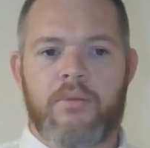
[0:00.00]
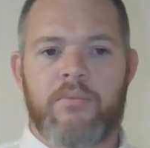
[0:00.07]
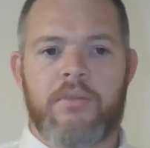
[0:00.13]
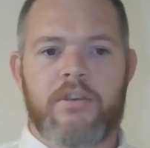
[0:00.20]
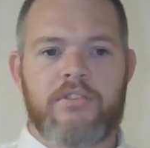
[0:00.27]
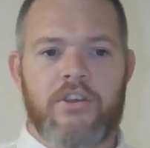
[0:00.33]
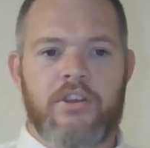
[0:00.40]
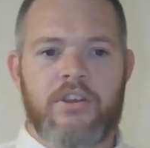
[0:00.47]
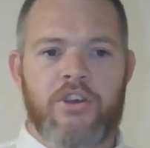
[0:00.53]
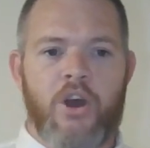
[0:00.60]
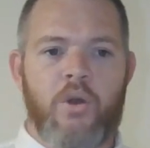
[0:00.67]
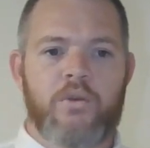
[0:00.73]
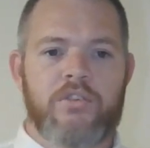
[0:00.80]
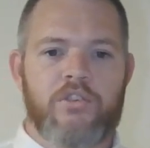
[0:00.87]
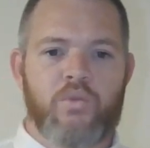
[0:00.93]
Something to
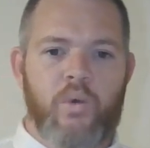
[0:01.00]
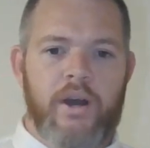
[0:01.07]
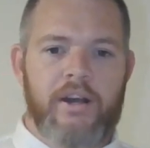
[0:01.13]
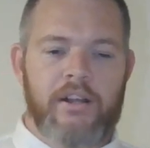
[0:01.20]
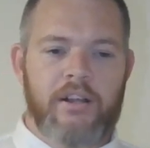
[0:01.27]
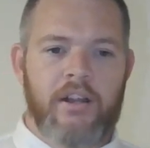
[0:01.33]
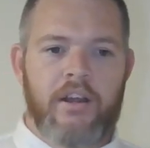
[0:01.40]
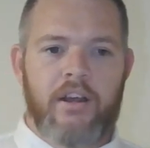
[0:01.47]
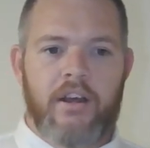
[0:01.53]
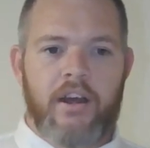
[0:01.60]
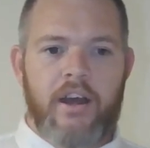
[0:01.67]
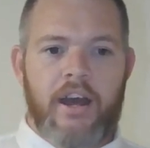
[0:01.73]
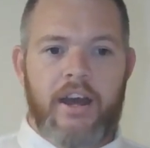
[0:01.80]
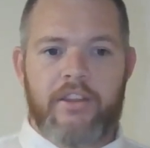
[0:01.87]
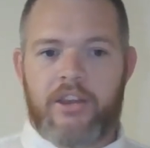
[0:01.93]
note as well,
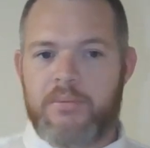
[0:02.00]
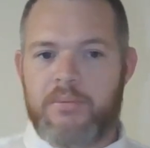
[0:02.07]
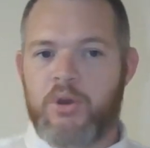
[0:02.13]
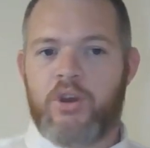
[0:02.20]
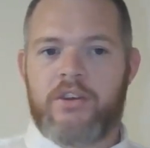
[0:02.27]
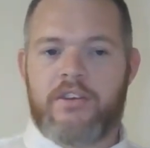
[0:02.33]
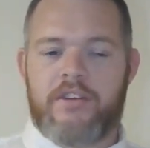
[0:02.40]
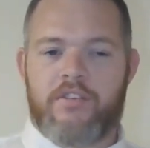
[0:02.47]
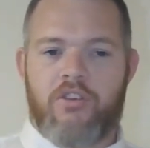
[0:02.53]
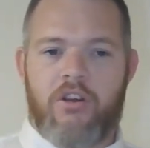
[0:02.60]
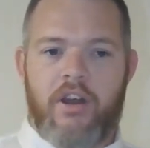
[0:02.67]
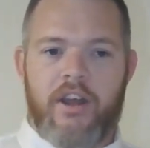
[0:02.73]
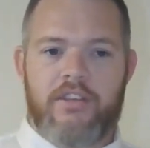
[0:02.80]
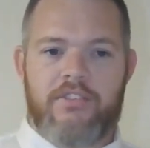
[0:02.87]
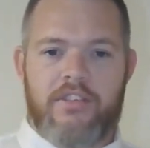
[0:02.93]
the Community of
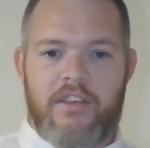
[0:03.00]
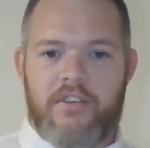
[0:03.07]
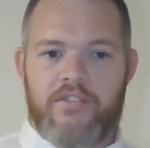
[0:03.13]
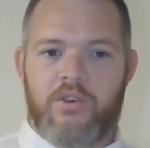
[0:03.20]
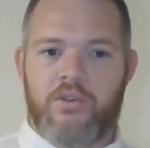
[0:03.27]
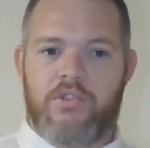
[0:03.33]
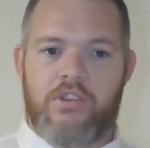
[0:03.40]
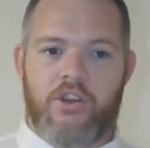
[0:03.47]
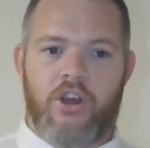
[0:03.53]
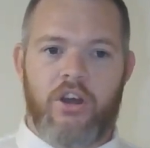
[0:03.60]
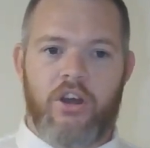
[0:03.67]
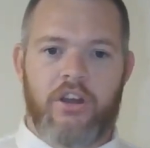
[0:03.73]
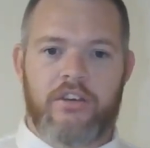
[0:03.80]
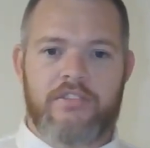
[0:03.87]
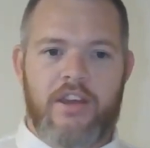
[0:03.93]
Christ, they've used the
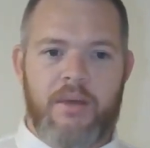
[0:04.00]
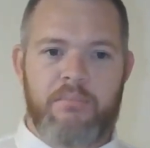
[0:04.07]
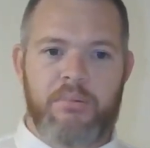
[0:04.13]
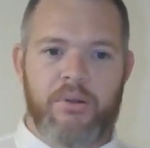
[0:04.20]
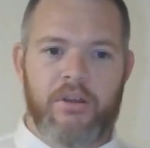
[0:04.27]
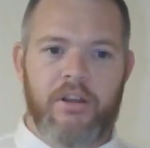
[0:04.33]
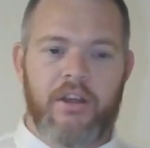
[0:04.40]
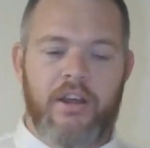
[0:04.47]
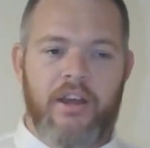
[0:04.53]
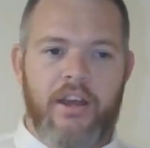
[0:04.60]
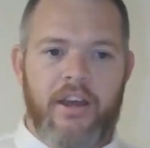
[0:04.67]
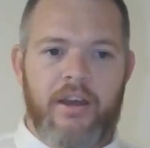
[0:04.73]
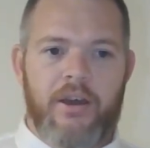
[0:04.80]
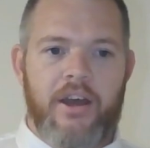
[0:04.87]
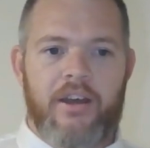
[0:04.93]
Kirtland Temple
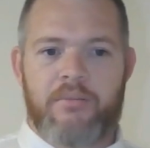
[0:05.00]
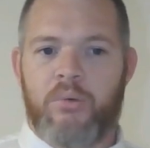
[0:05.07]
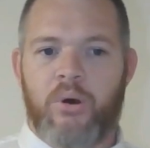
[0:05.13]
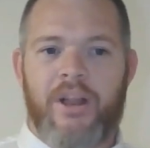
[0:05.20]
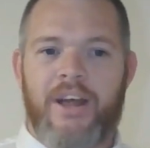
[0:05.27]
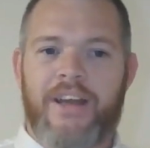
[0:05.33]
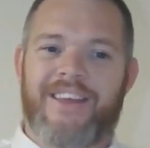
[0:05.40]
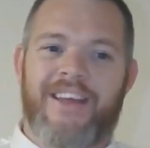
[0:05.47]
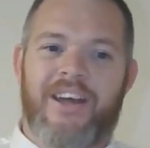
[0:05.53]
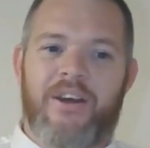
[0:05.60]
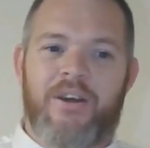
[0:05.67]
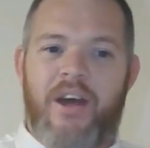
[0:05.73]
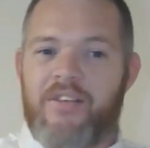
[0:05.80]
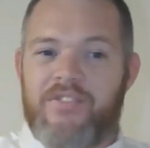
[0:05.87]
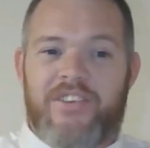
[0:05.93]
more like a
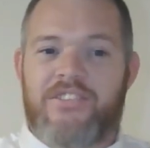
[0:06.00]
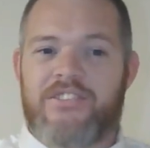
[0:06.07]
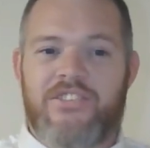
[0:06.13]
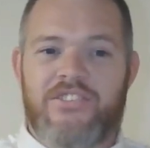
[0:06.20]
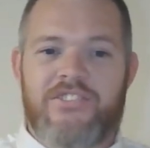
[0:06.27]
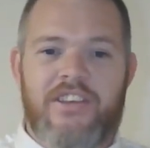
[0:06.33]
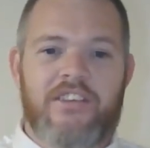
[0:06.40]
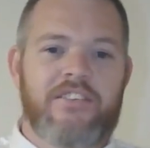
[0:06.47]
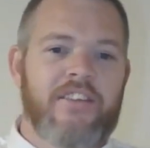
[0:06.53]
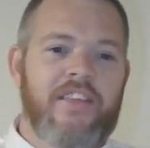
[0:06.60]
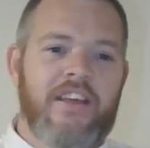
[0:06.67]
visitor center.